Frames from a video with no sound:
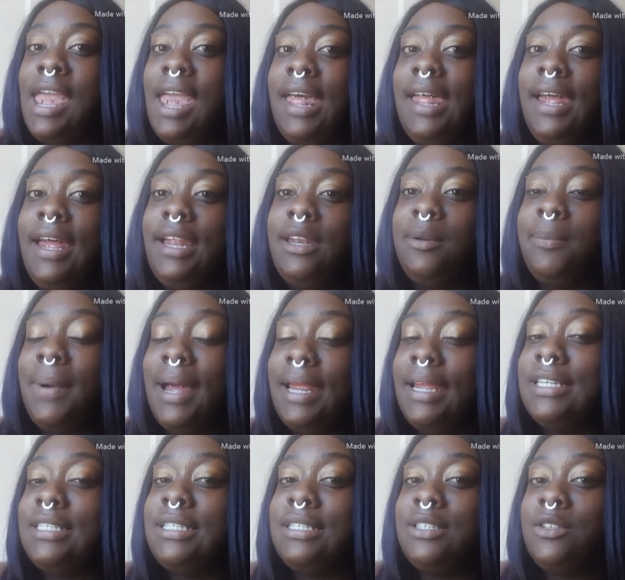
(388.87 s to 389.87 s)
And
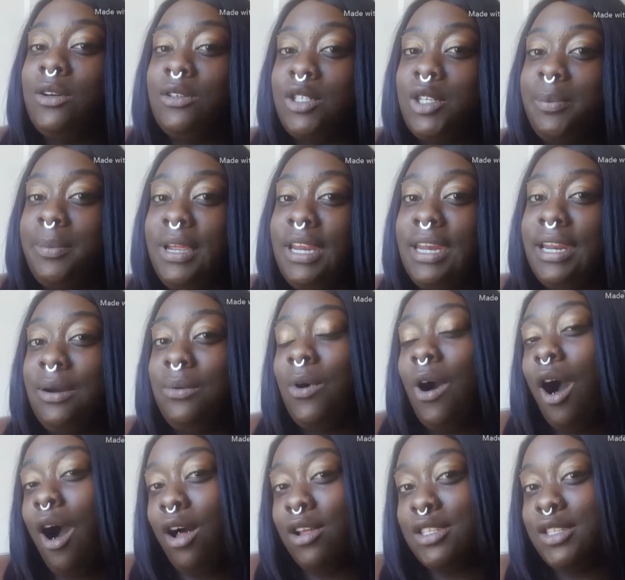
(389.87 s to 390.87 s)
my social media
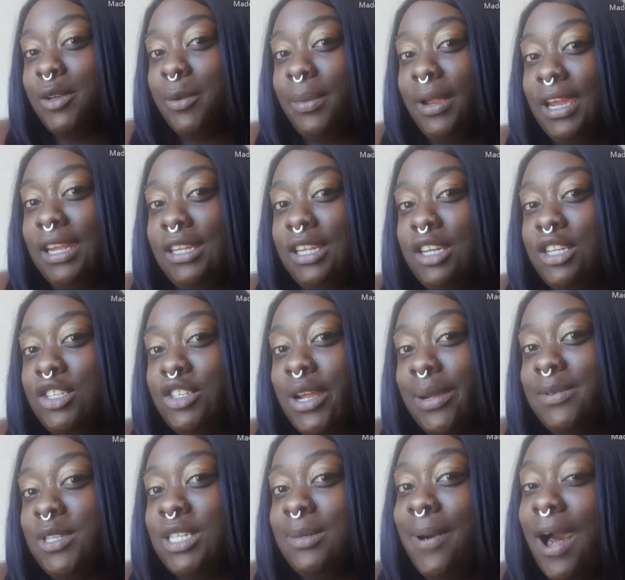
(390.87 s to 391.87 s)
will also be in the
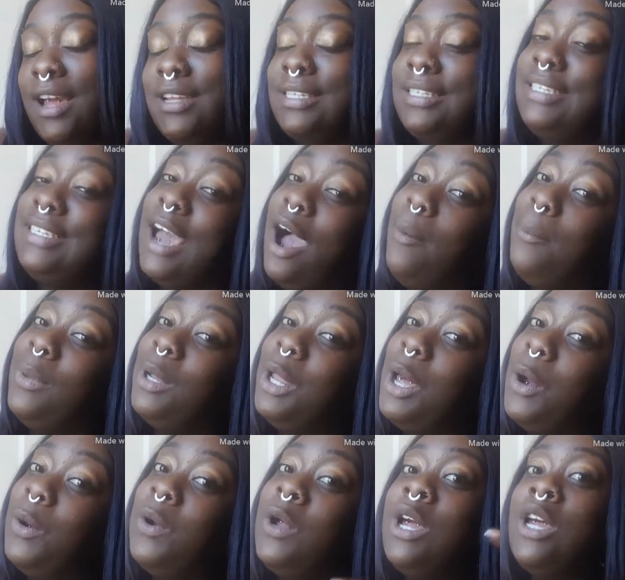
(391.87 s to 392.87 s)
description box down
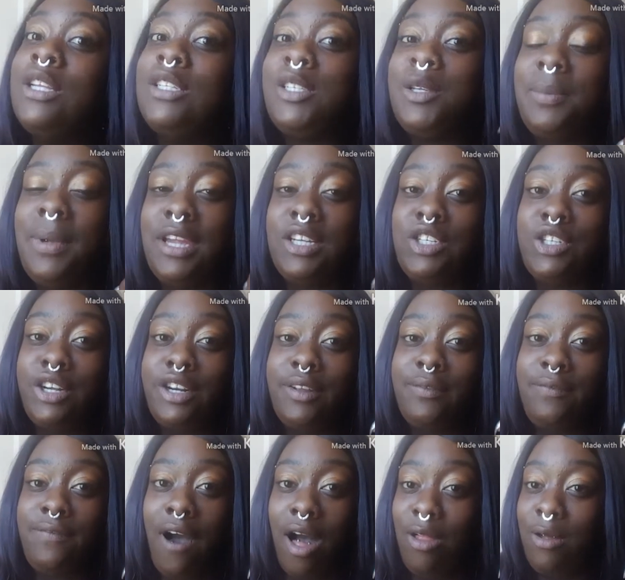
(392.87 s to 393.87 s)
below, so make sure
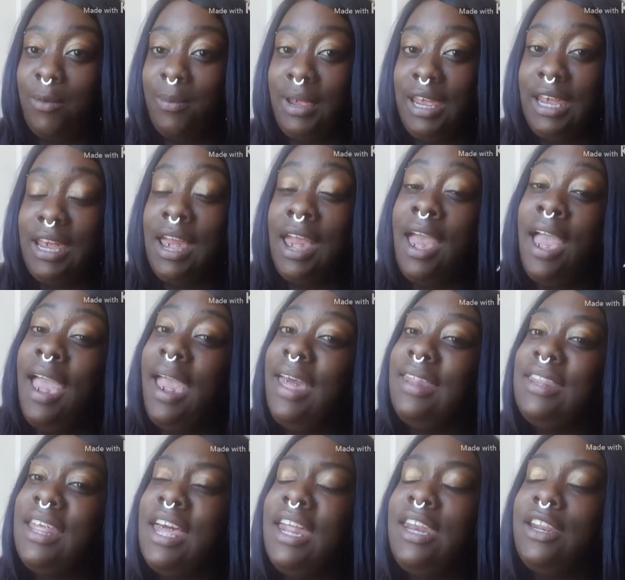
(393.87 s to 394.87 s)
to follow me.
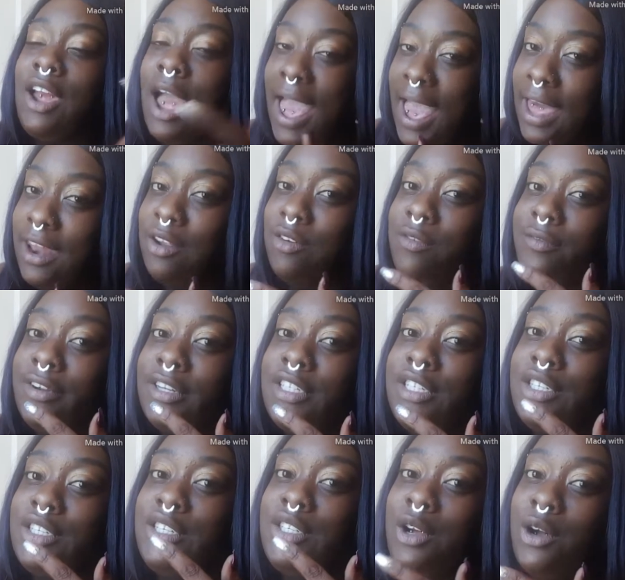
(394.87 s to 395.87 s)
And then head over
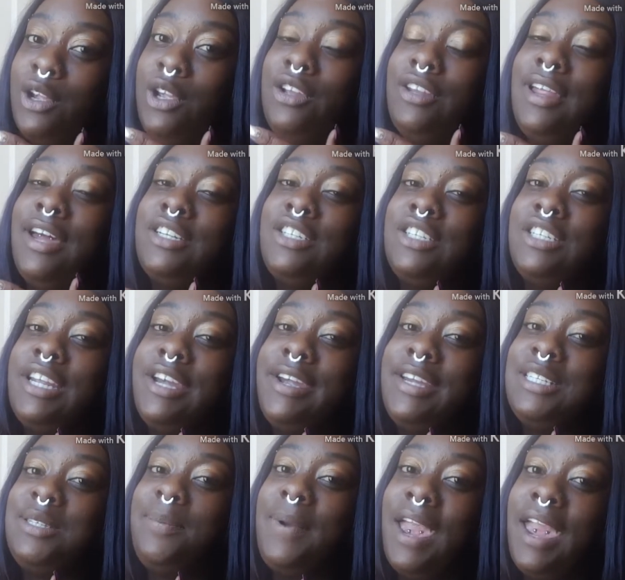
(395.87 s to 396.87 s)
to So You
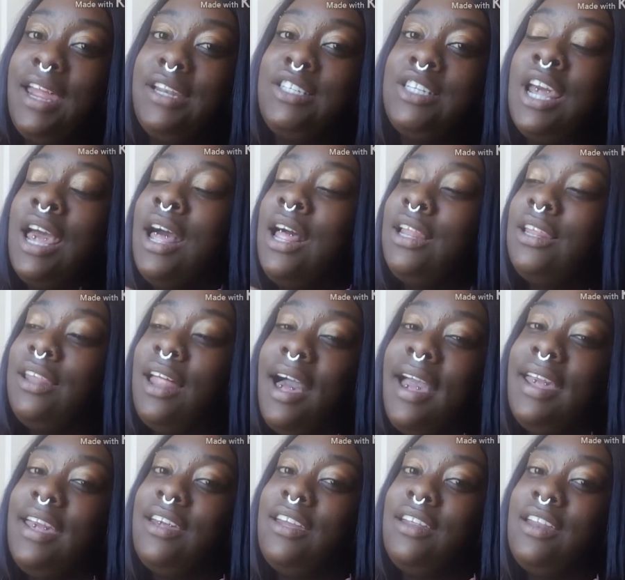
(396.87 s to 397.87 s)
Legendary's page,
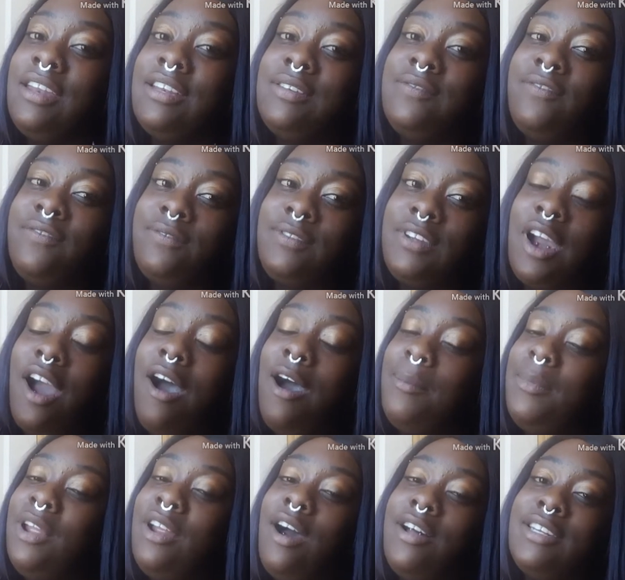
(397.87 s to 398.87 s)
like and
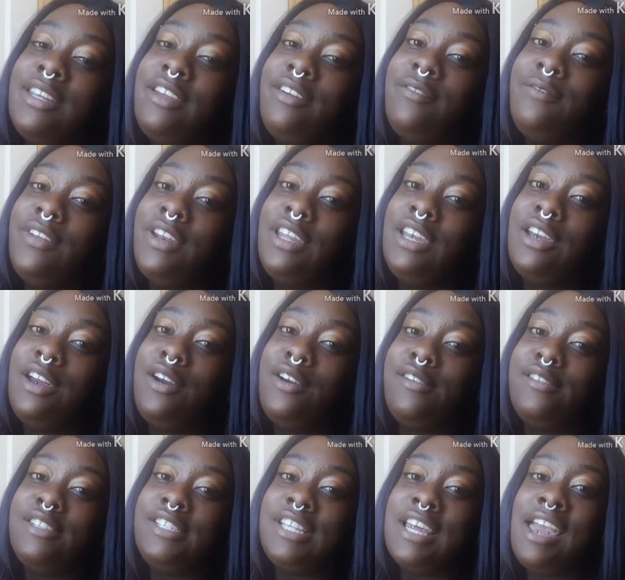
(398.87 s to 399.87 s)
comment on their
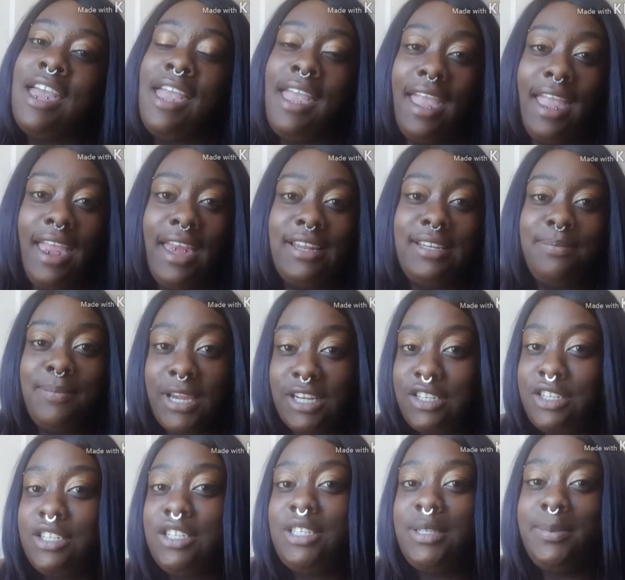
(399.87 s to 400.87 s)
videos, and make
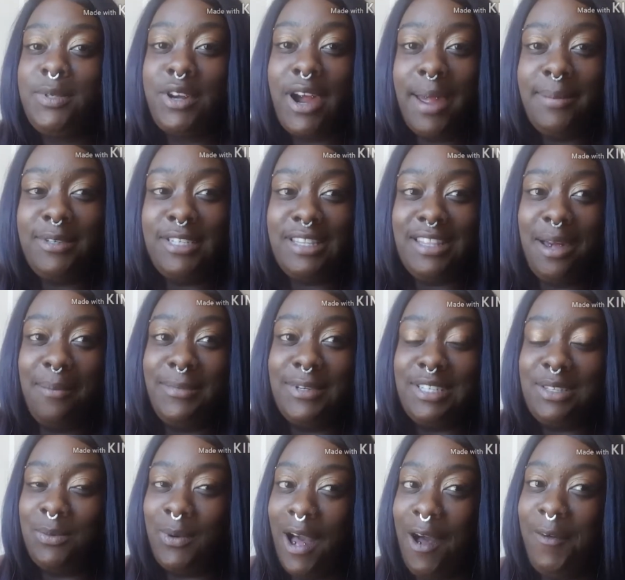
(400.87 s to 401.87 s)
sure you subscribe to them
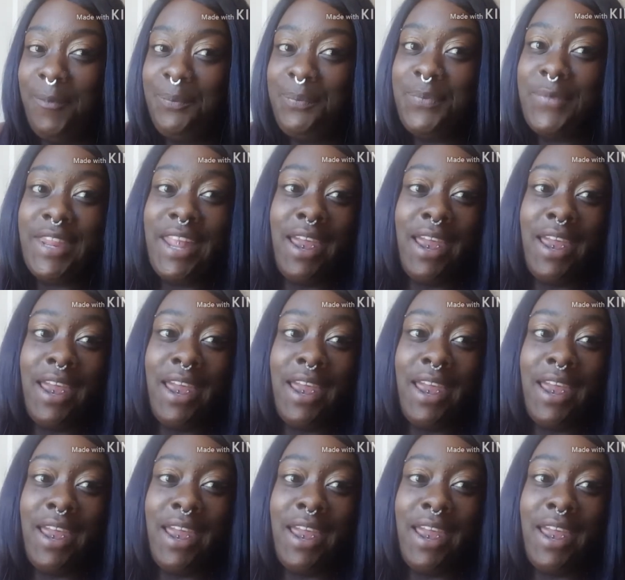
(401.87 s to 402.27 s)
as well.